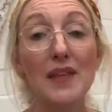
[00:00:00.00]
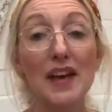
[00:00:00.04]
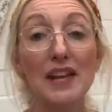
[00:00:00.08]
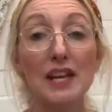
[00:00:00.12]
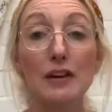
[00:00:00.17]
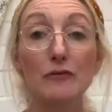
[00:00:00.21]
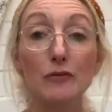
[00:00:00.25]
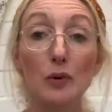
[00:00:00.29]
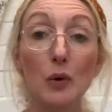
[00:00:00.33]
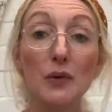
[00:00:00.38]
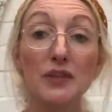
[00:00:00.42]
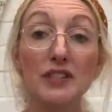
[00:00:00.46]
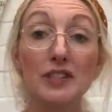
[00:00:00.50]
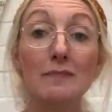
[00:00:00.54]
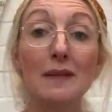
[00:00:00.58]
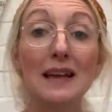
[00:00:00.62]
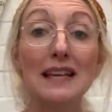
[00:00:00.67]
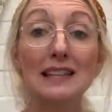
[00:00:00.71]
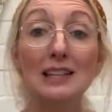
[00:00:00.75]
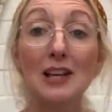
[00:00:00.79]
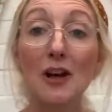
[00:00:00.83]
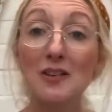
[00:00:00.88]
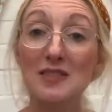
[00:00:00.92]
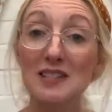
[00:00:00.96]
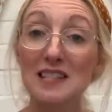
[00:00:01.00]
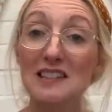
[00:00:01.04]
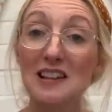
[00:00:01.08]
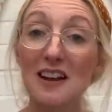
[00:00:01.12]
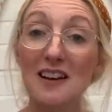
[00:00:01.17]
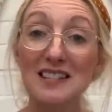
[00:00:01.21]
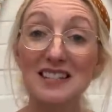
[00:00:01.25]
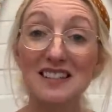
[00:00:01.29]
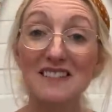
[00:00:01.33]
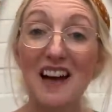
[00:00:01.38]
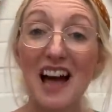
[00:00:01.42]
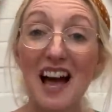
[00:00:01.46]
I've also made lots and
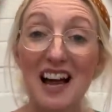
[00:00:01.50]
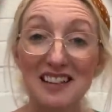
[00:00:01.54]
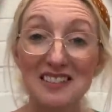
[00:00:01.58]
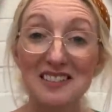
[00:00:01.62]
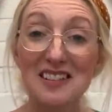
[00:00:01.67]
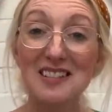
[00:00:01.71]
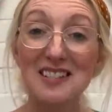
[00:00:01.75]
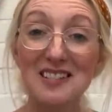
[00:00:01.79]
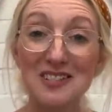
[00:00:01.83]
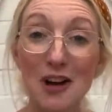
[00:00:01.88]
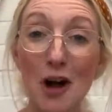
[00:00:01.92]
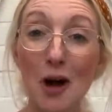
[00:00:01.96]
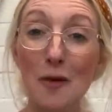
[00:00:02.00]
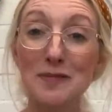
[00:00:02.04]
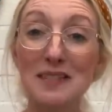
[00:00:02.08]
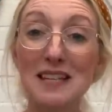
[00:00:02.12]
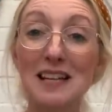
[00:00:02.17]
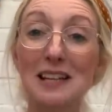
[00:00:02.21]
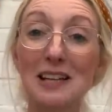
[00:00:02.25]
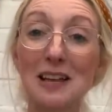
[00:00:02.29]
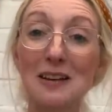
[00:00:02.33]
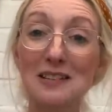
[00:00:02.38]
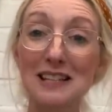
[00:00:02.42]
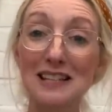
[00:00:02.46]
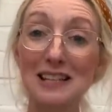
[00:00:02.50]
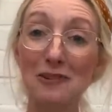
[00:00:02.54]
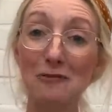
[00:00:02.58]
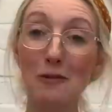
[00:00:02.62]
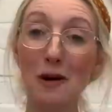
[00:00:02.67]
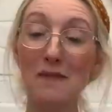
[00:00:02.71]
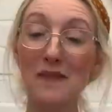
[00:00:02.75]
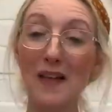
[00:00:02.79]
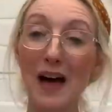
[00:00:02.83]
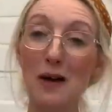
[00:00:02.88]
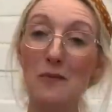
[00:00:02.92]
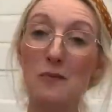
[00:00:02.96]
lots of Agnes tops, including the
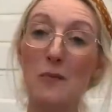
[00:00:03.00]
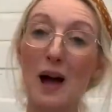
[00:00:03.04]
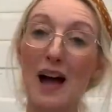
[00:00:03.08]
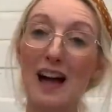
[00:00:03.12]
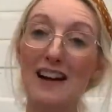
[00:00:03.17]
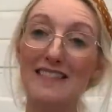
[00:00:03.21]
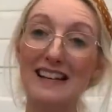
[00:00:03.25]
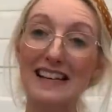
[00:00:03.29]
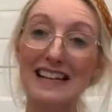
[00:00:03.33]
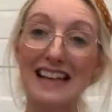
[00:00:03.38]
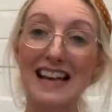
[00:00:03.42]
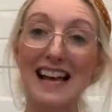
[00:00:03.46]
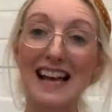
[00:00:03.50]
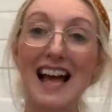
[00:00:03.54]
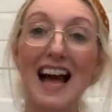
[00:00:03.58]
one that I'm wearing.